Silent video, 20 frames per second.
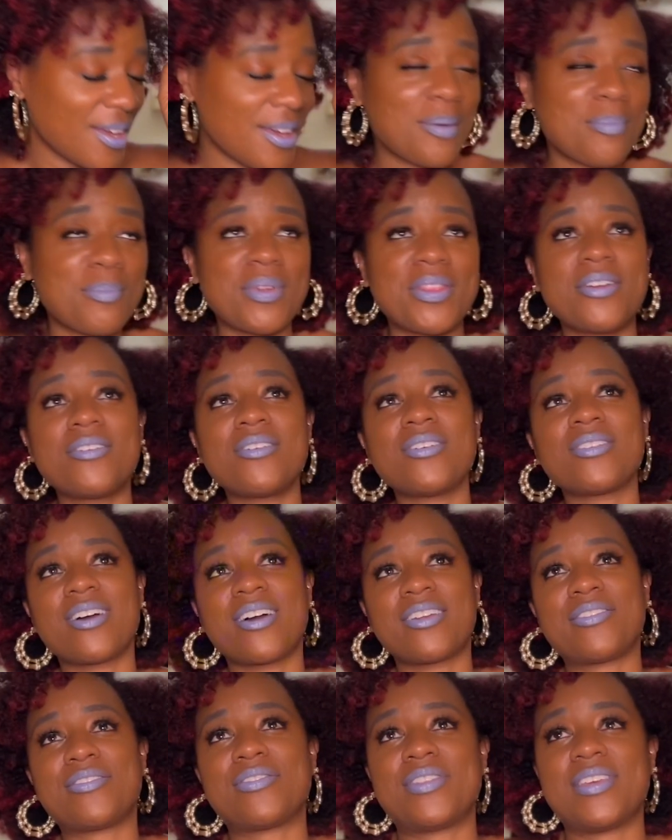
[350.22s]
But there are a
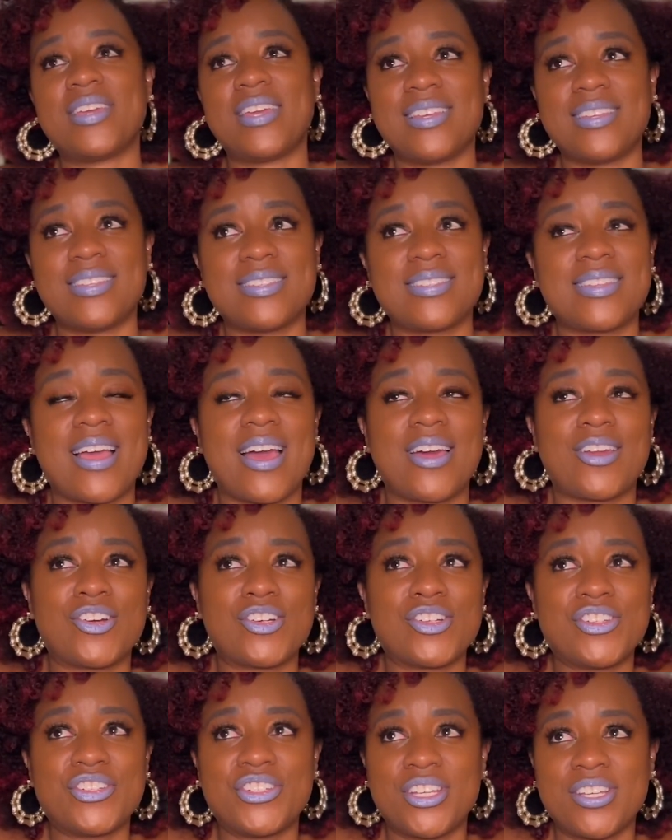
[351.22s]
lot of things that
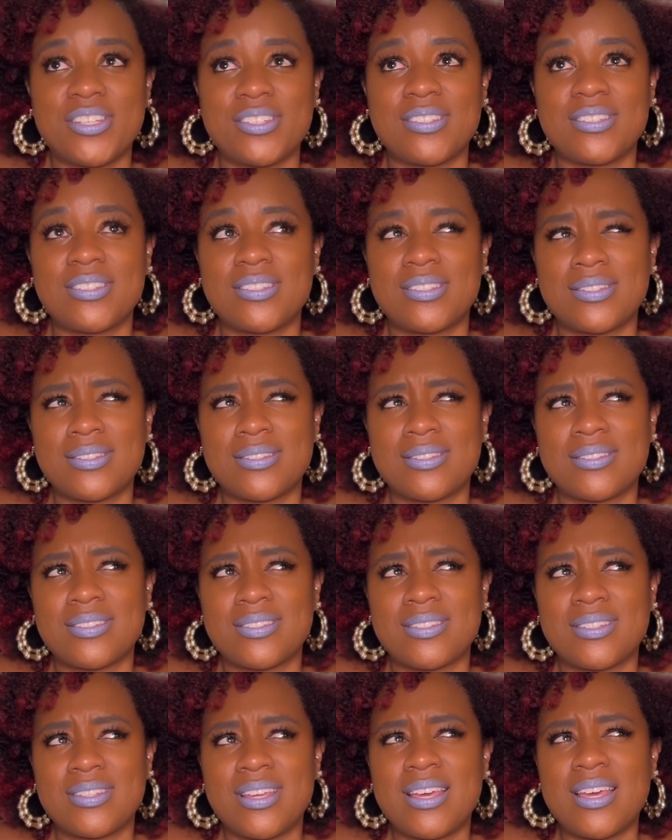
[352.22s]
are just
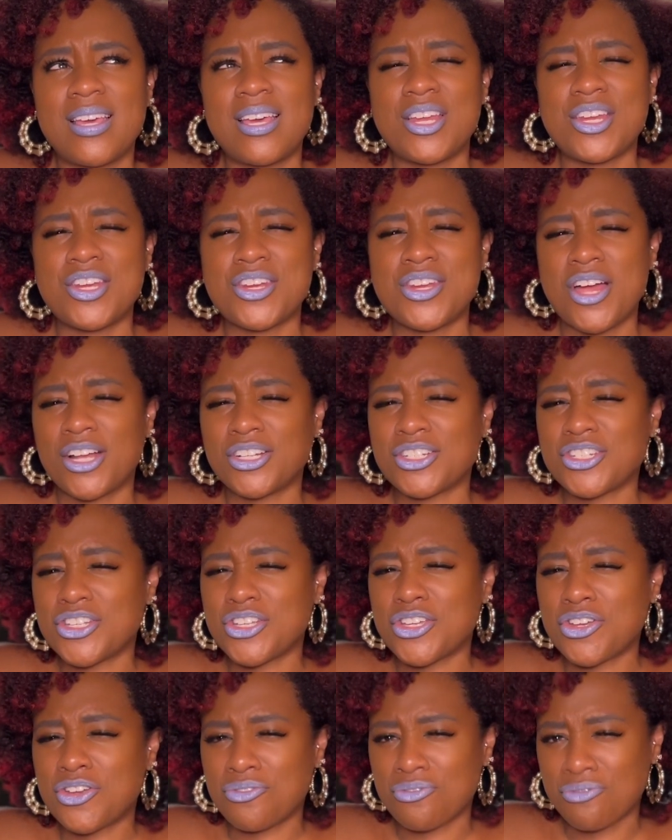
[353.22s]
not
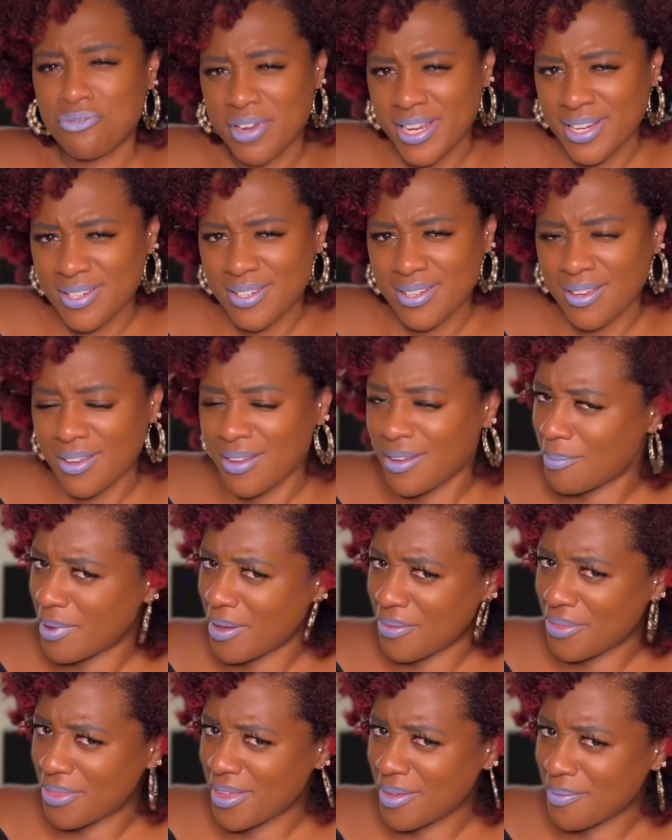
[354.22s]
great
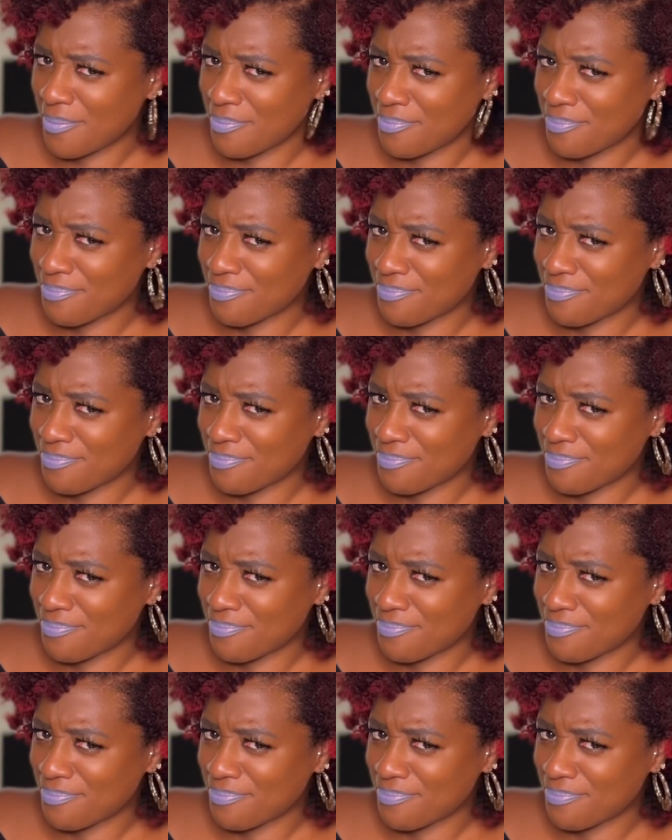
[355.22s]
about them.